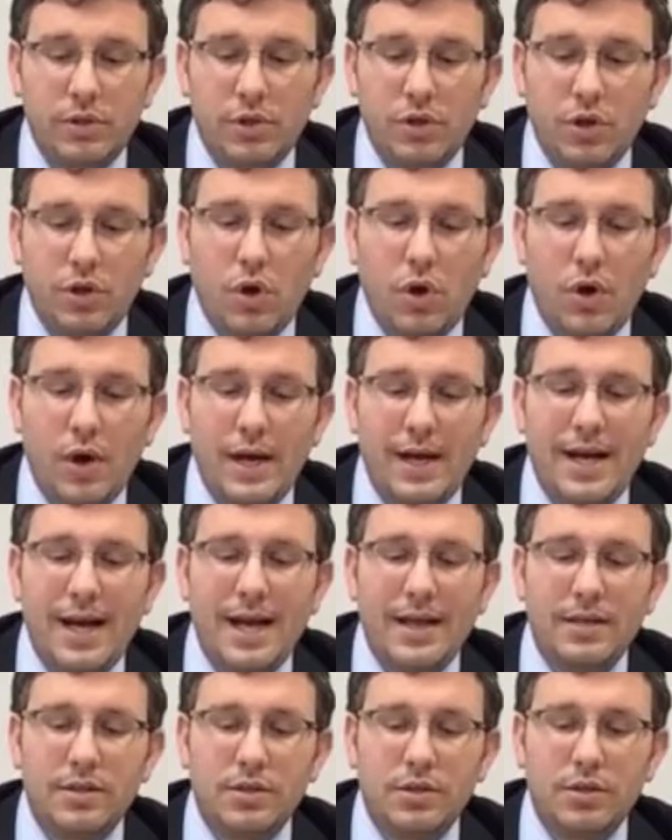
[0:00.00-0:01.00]
The
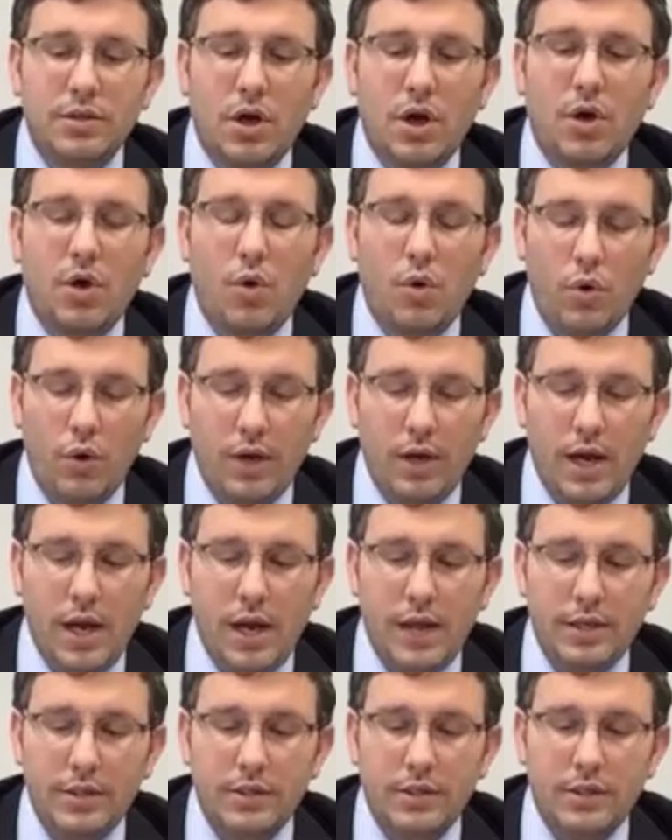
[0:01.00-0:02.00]
Kohanites are
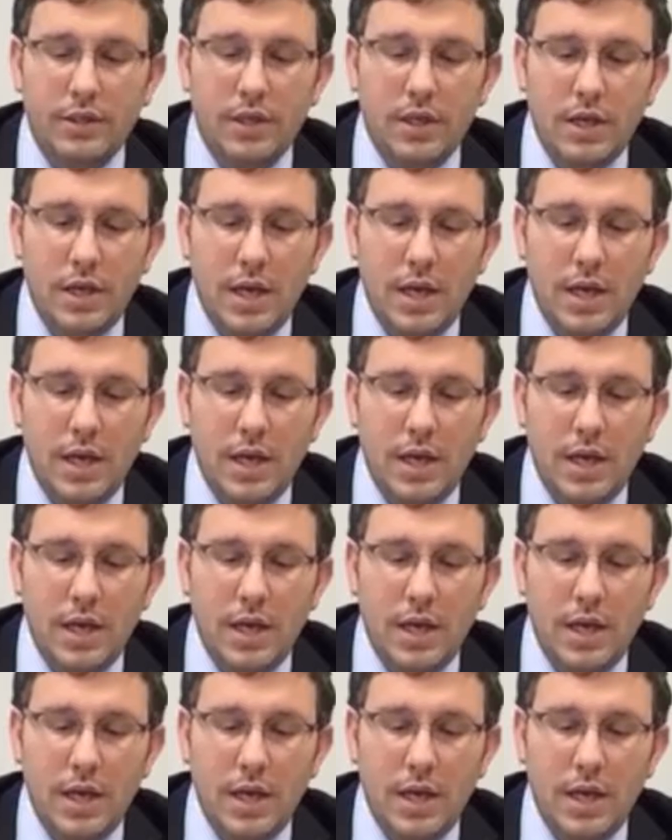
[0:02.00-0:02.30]
organized,